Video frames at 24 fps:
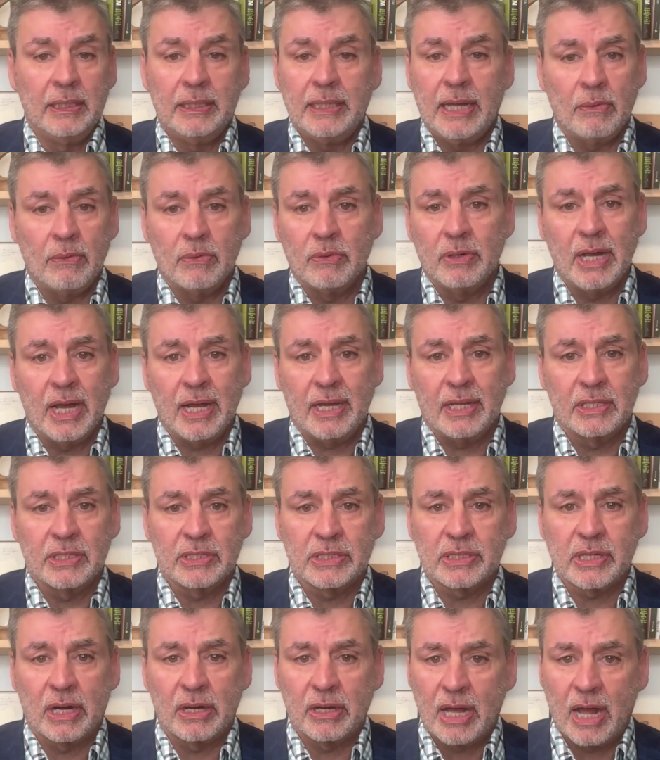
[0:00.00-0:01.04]
Now, we're not going to
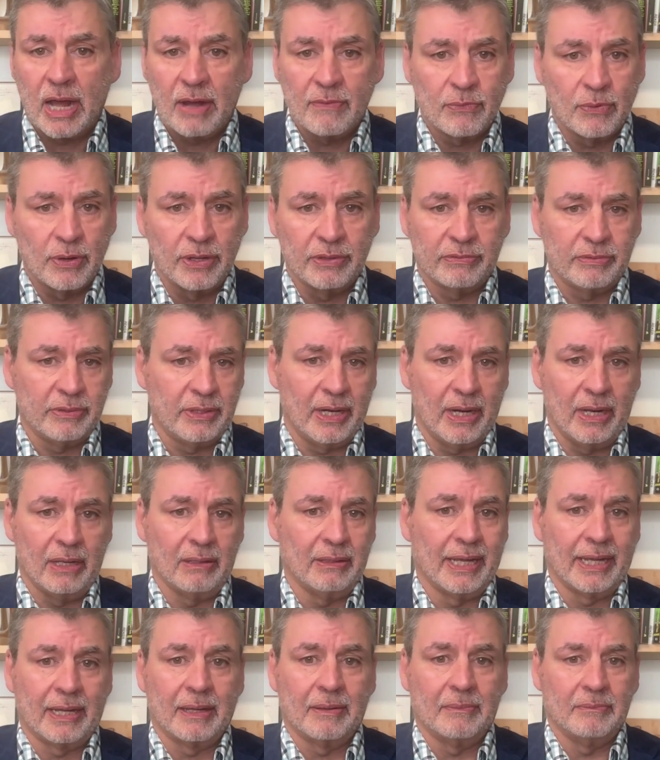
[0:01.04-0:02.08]
start off with, you know,
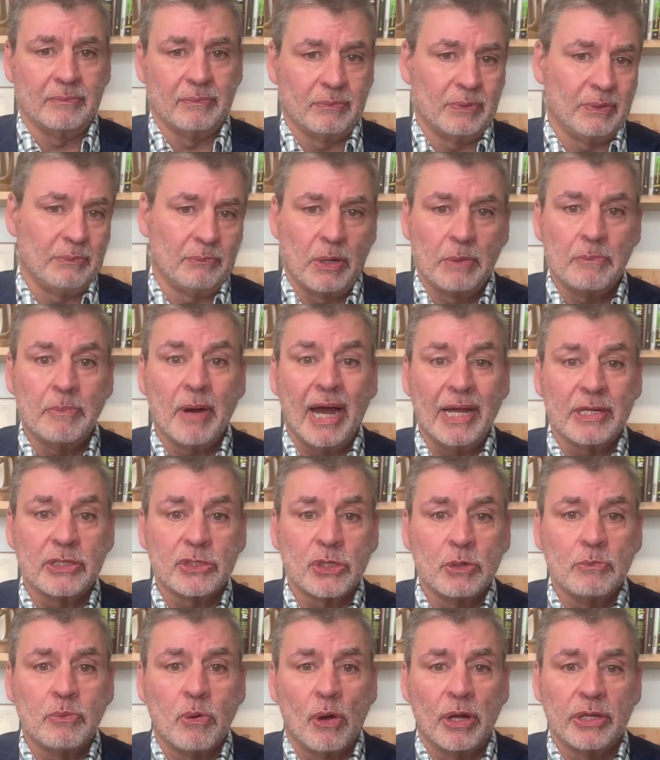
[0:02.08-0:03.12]
like a, we buy
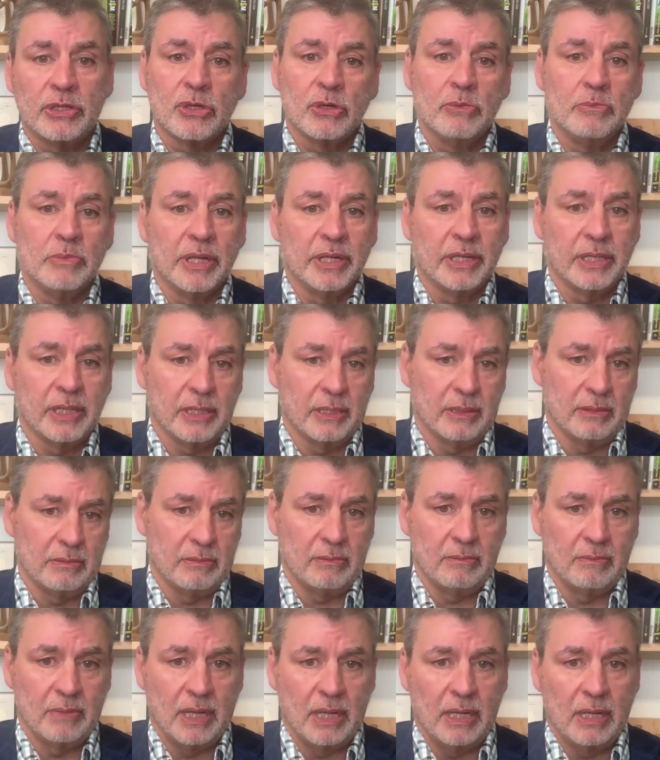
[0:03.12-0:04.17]
two point two
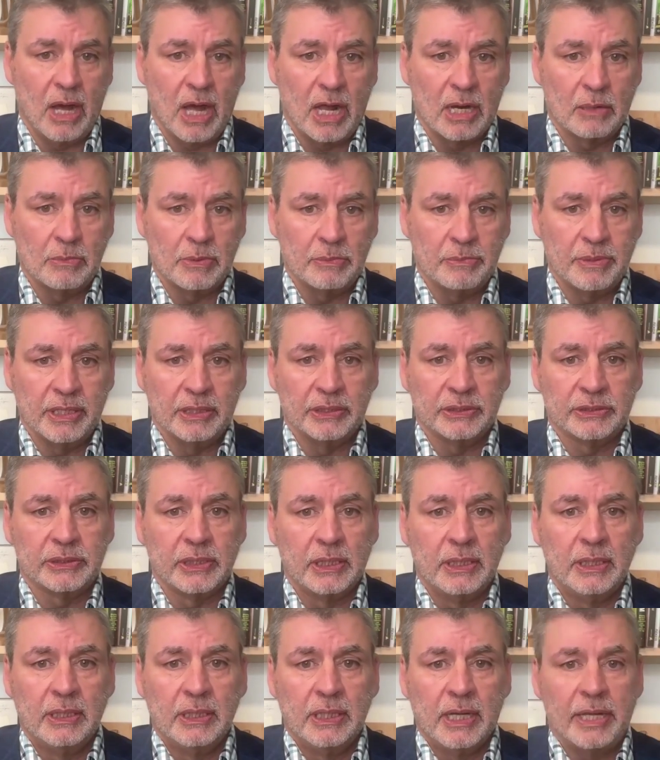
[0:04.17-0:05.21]
million uh, automobiles
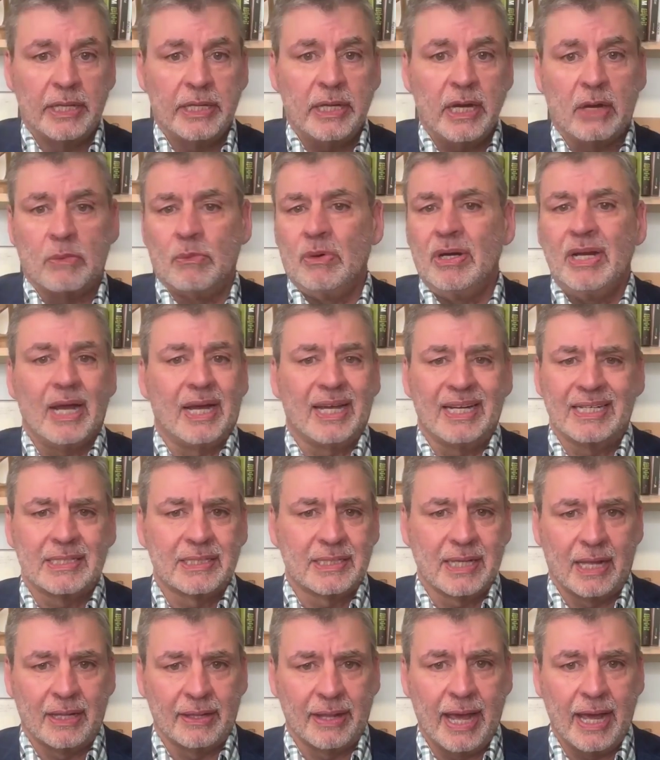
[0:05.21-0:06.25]
a year. We're not going to
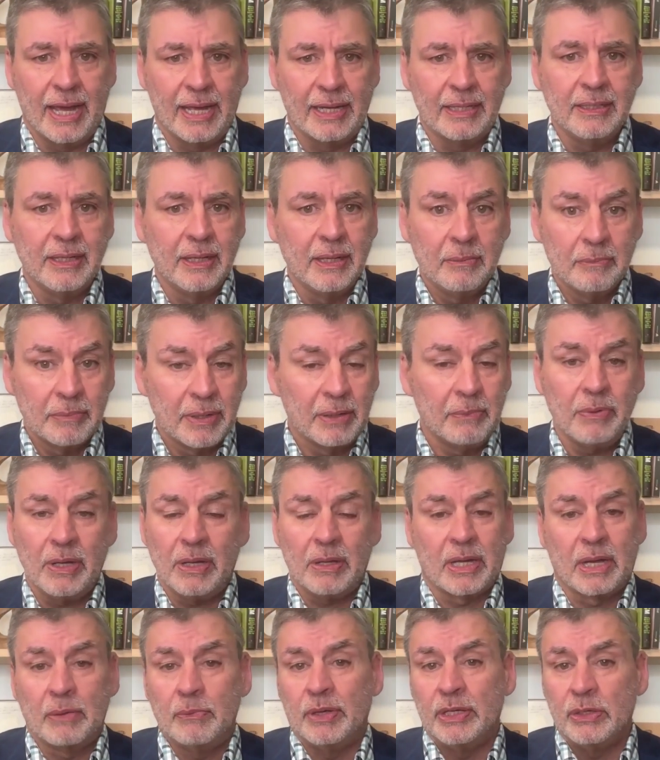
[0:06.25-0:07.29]
sell that.
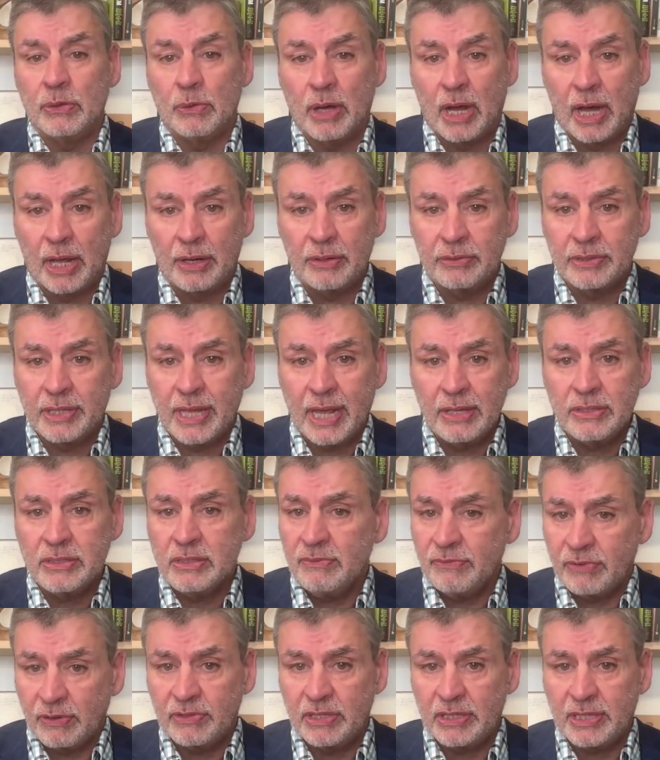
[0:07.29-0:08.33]
But can we do one hundred
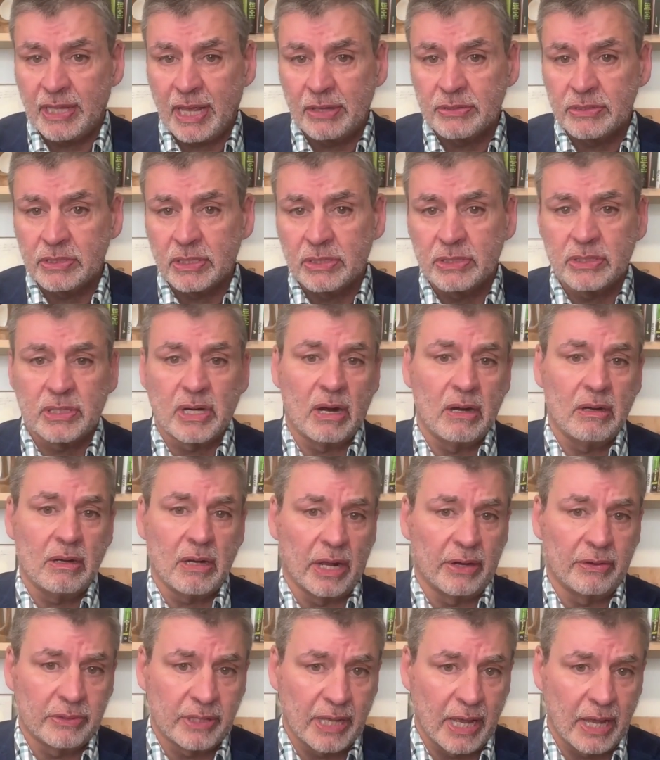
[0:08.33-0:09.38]
thousand, fifty thousand to start, one
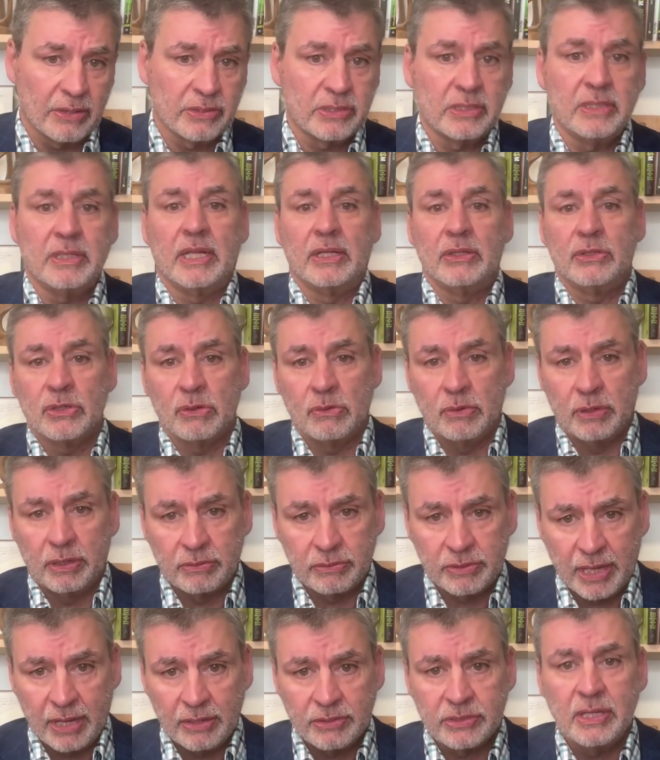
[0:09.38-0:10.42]
hundred thousand, then two
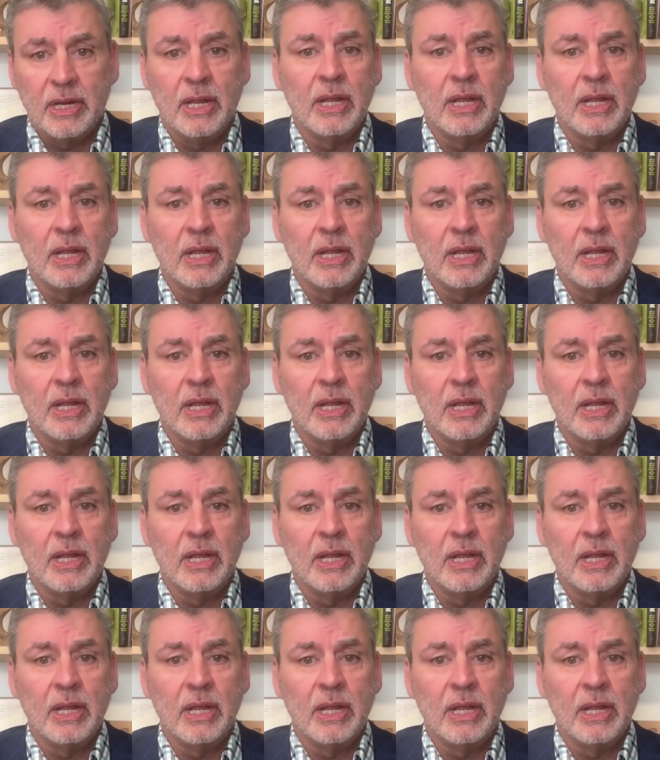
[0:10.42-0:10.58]
hundred thousand?